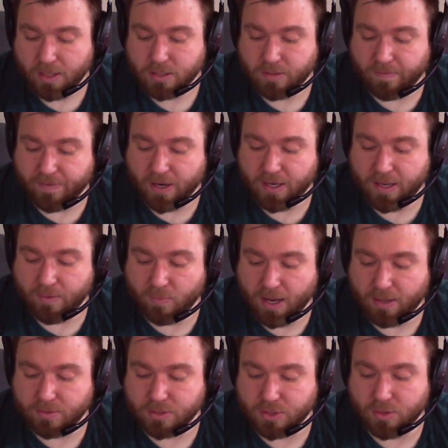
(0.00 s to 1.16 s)
to find a
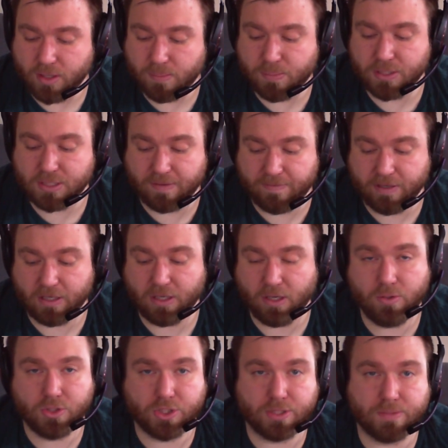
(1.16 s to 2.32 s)
route to the Pacific
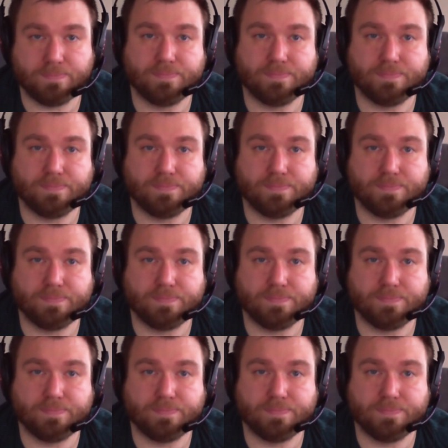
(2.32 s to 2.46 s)
Ocean.